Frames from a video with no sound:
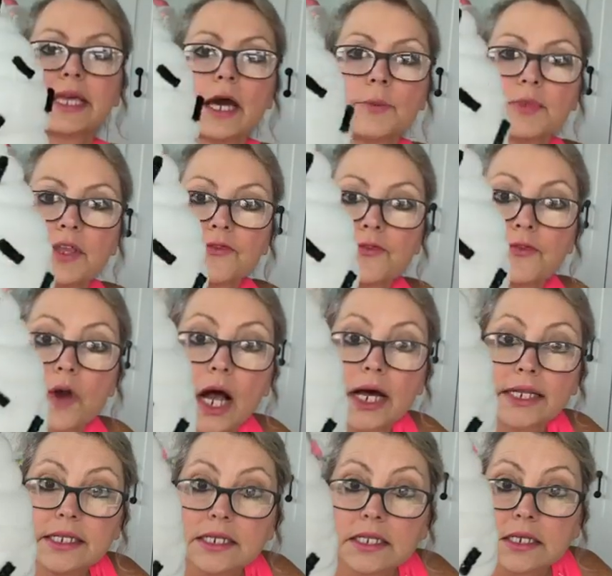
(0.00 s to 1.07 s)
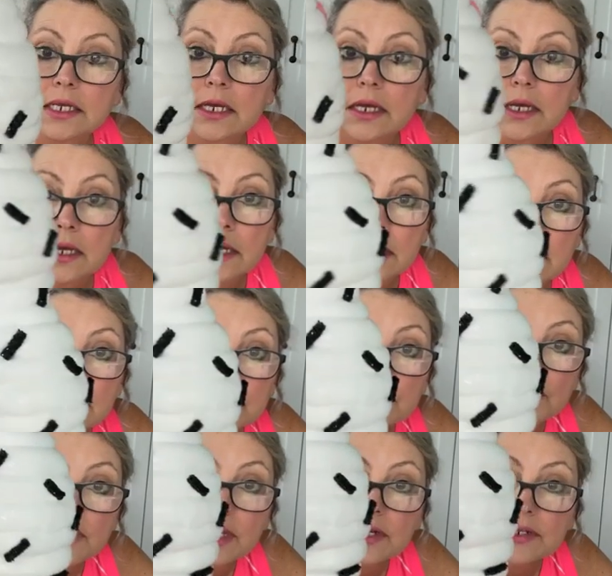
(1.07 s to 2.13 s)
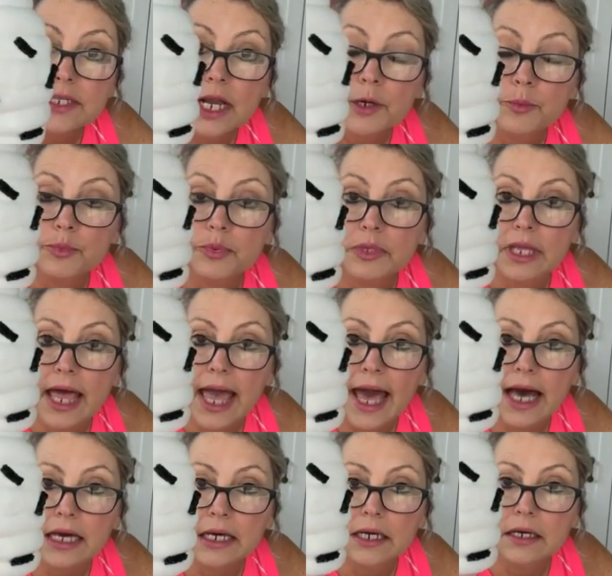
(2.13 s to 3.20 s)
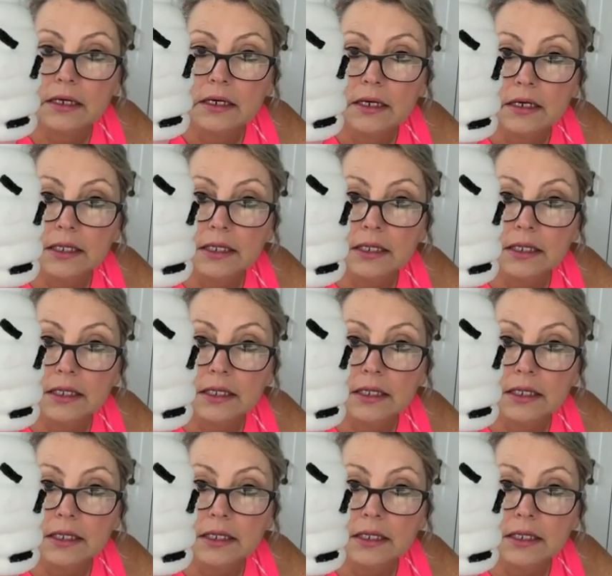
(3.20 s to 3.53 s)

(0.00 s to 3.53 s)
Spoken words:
of bling up the front. So there's our black